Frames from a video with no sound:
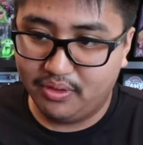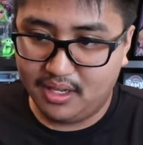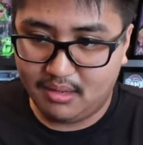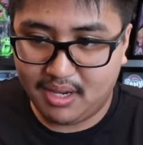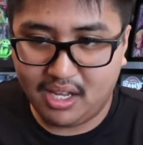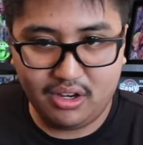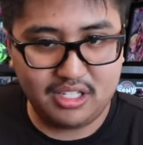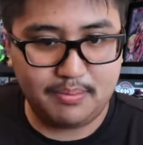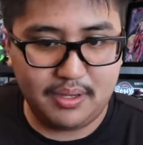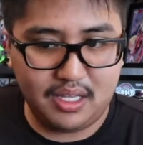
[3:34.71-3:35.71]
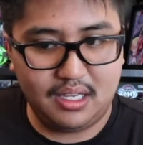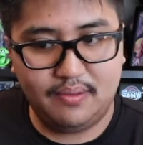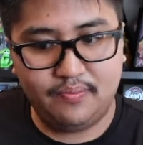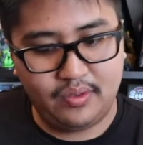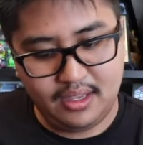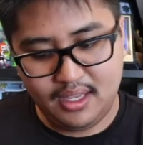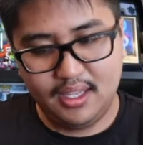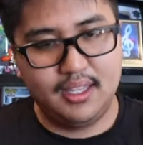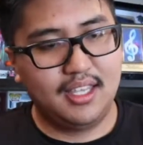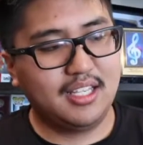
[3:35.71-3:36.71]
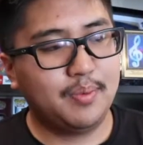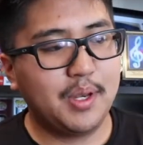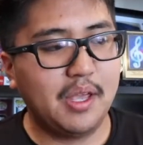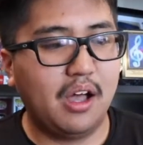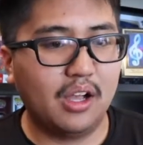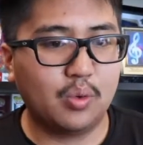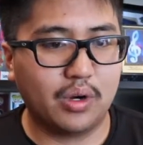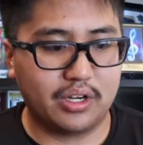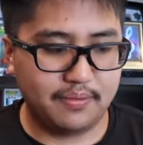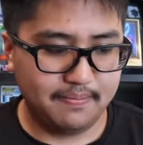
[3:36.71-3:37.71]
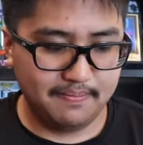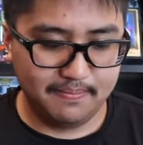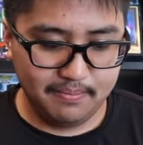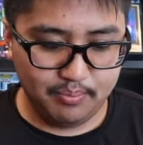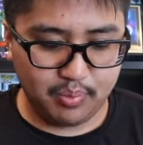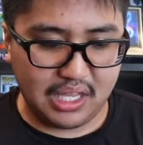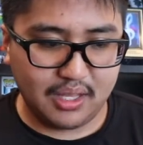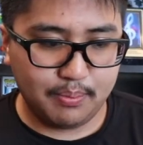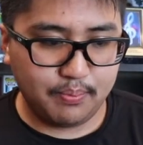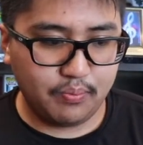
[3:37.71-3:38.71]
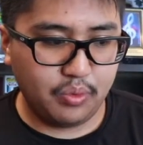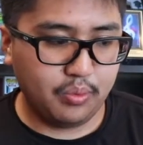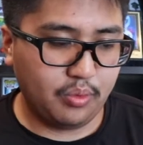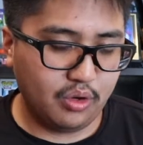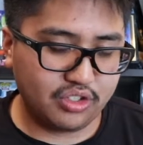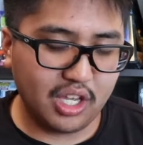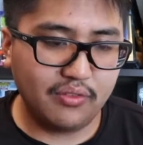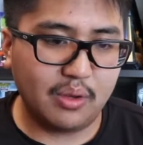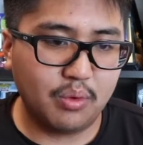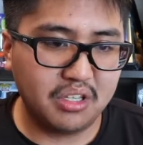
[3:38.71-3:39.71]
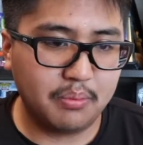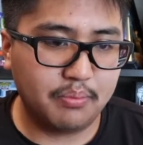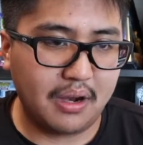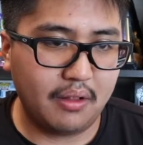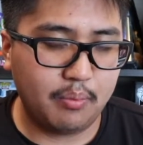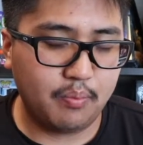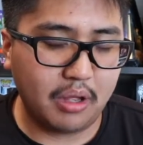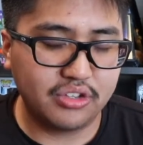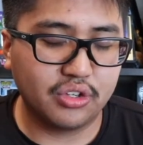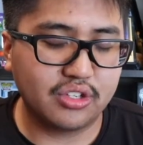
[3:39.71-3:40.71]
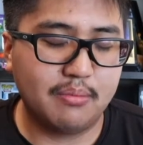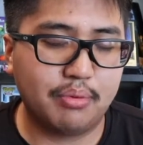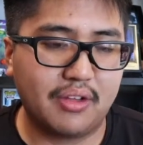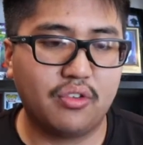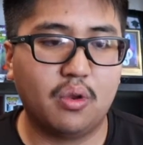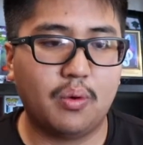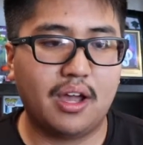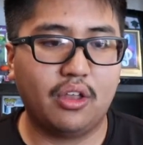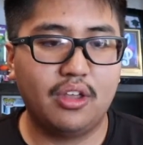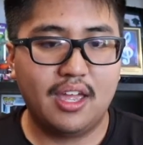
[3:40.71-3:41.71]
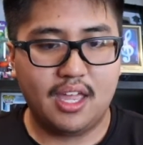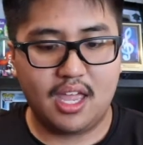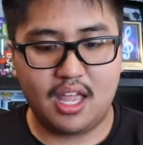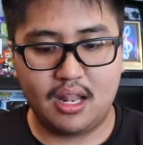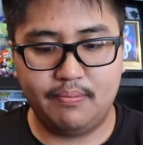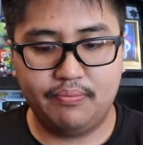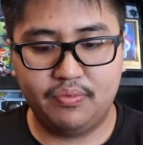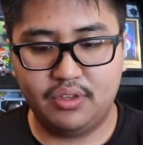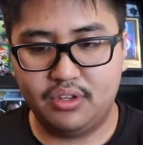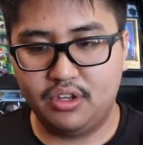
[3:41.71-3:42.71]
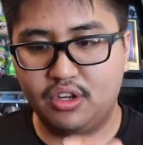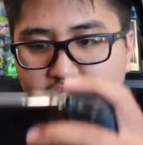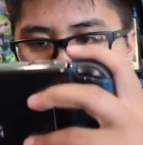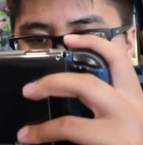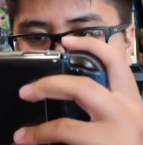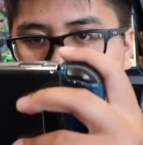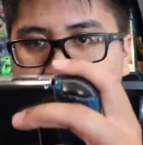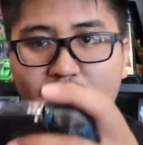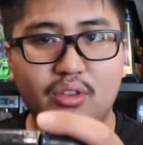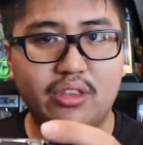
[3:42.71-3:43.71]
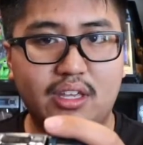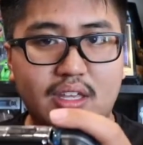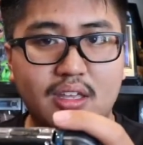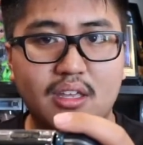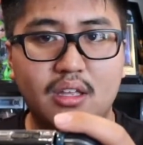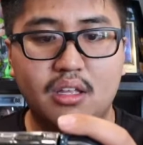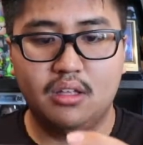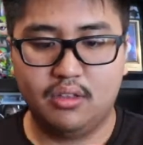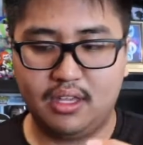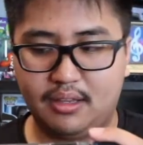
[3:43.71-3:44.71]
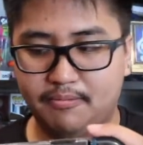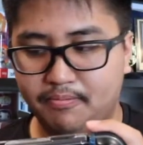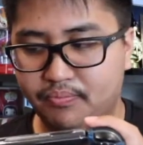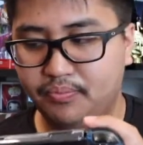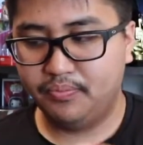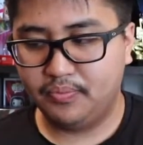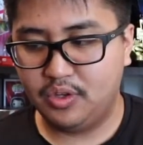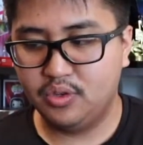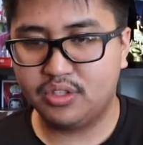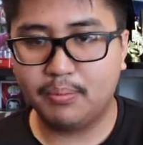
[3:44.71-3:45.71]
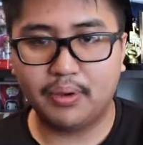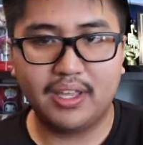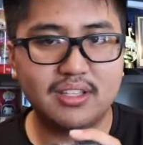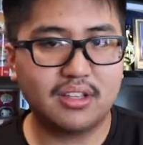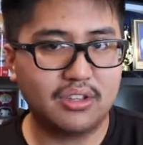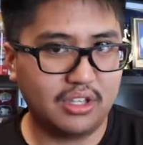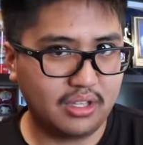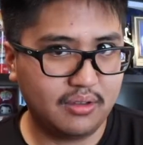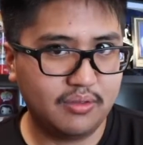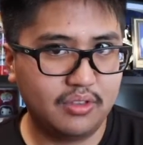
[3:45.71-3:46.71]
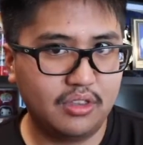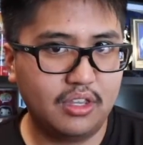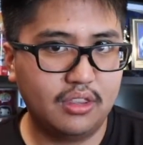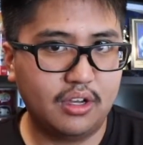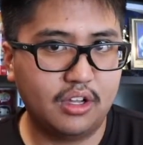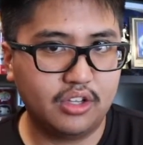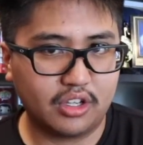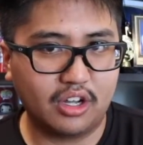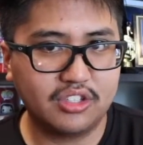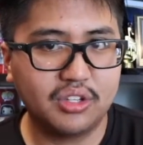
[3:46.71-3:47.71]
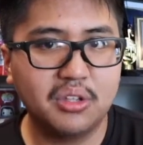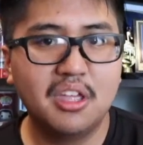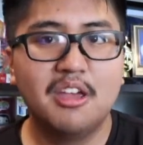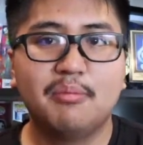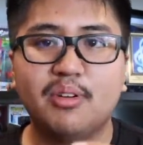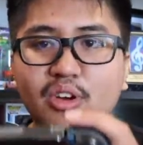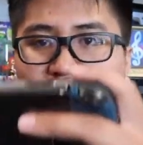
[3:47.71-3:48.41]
in my honest opinion, it's pretty awkward playing or solving one of the puzzles in Breath of the Wild, and you're trying to not only like use the buttons on the console, but you're